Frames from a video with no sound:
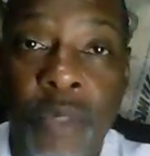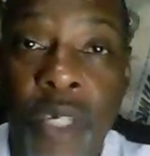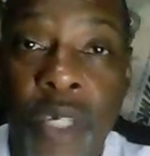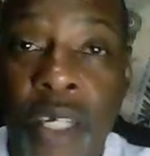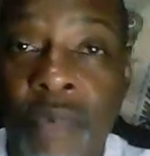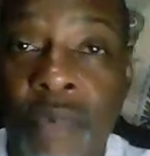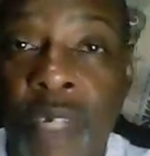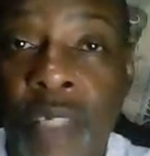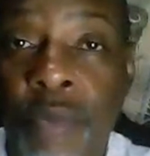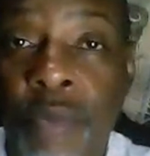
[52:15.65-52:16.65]
But I'm seeing an
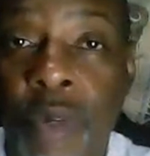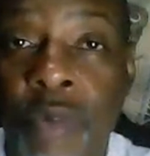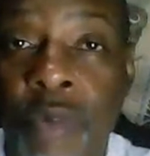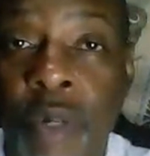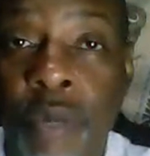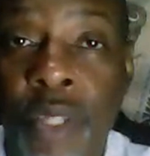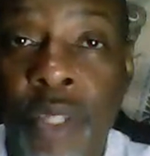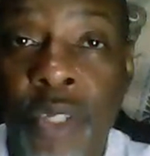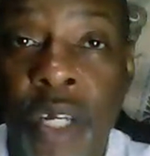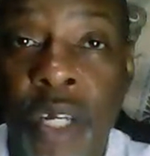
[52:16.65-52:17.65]
influx of
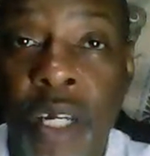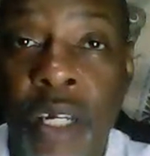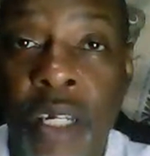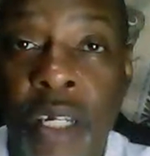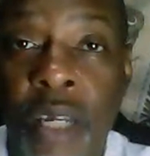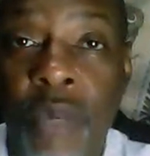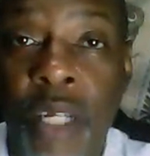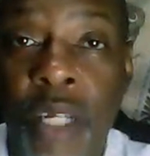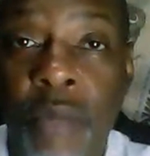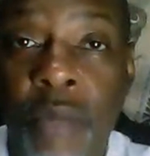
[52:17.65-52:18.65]
brothers
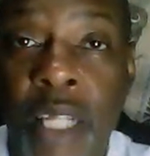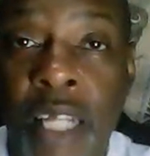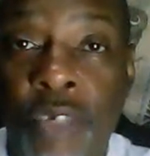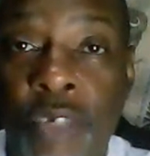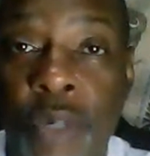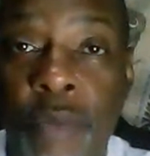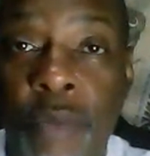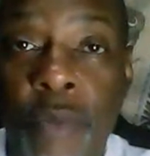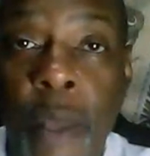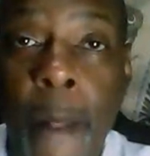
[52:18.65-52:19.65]
getting ready to make that
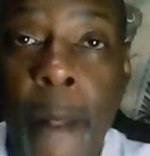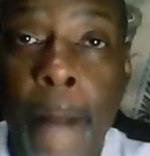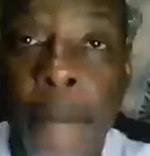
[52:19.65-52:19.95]
trip.